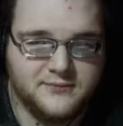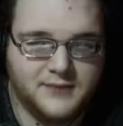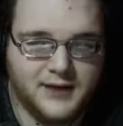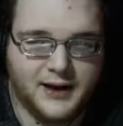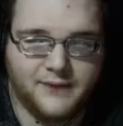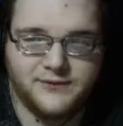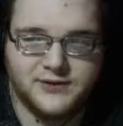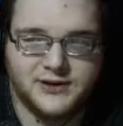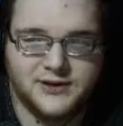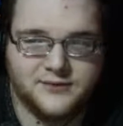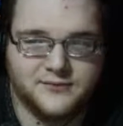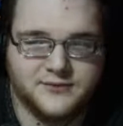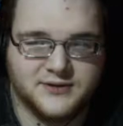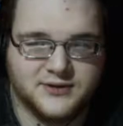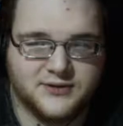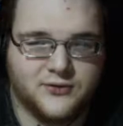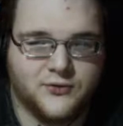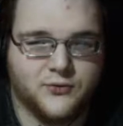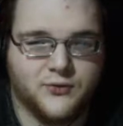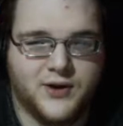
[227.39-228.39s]
Everything
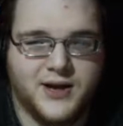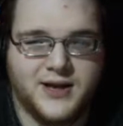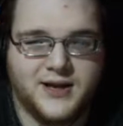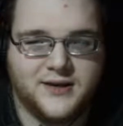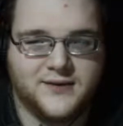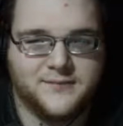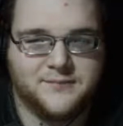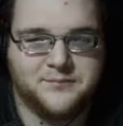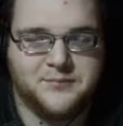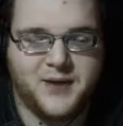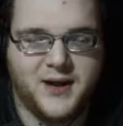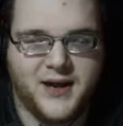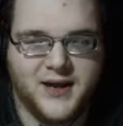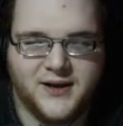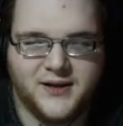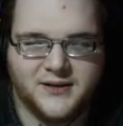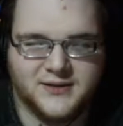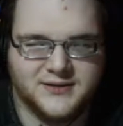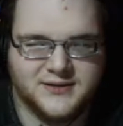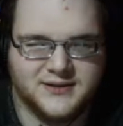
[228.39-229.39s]
was gray and
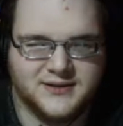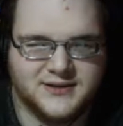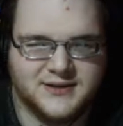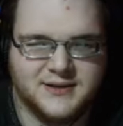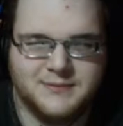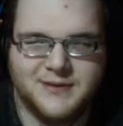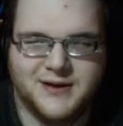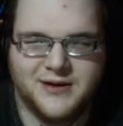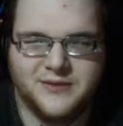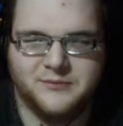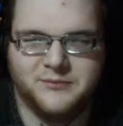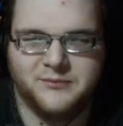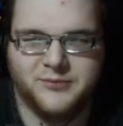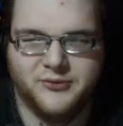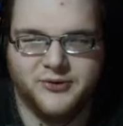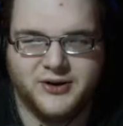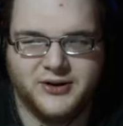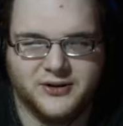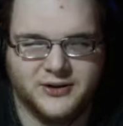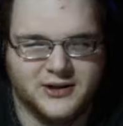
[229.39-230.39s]
pale and somehow
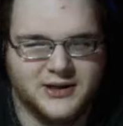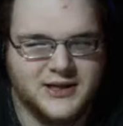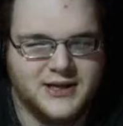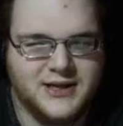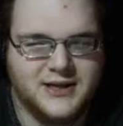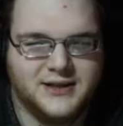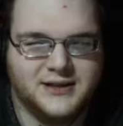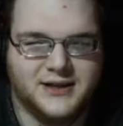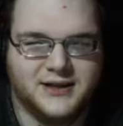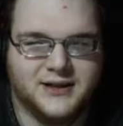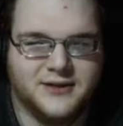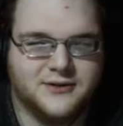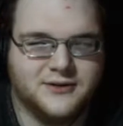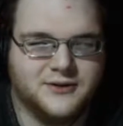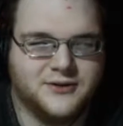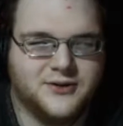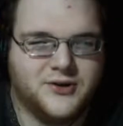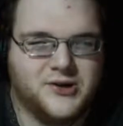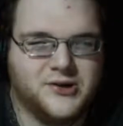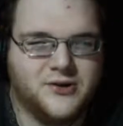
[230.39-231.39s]
brittle, like it
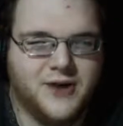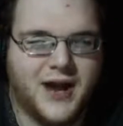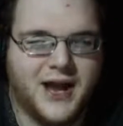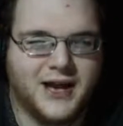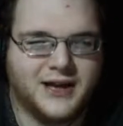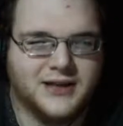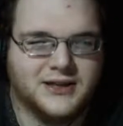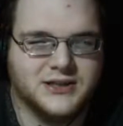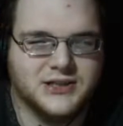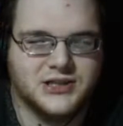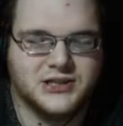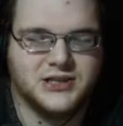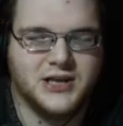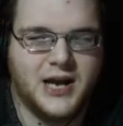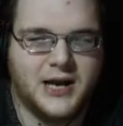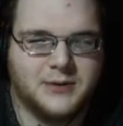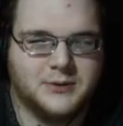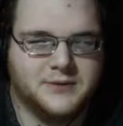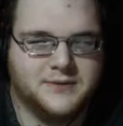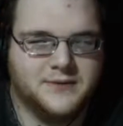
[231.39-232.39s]
could crack and
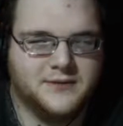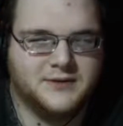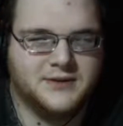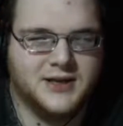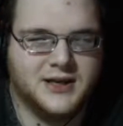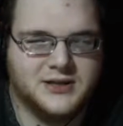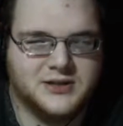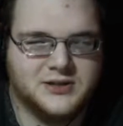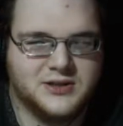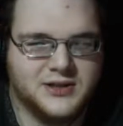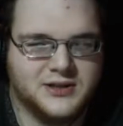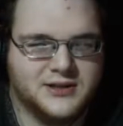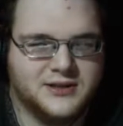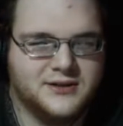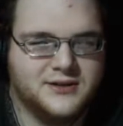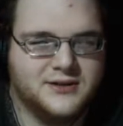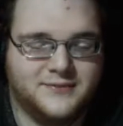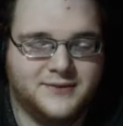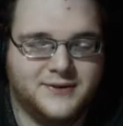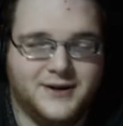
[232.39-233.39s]
shatter if you touched it.
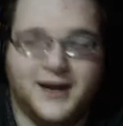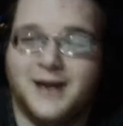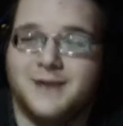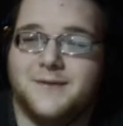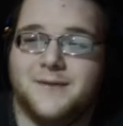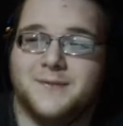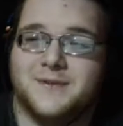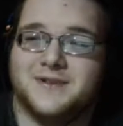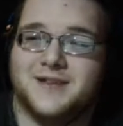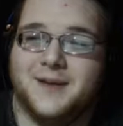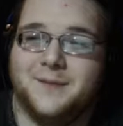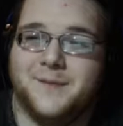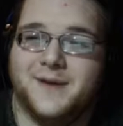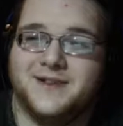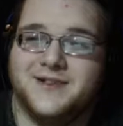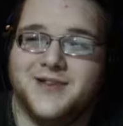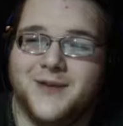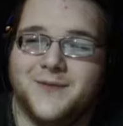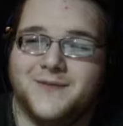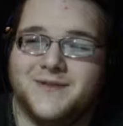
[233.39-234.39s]
Kind of almost like my
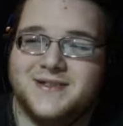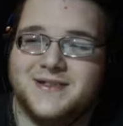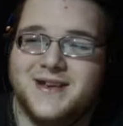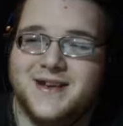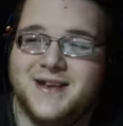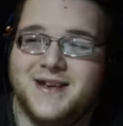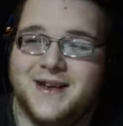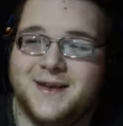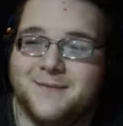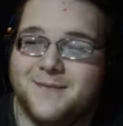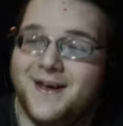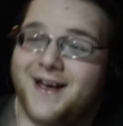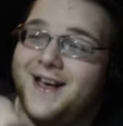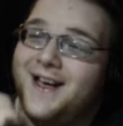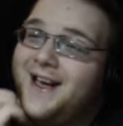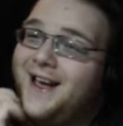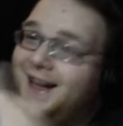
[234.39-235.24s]
self-esteem!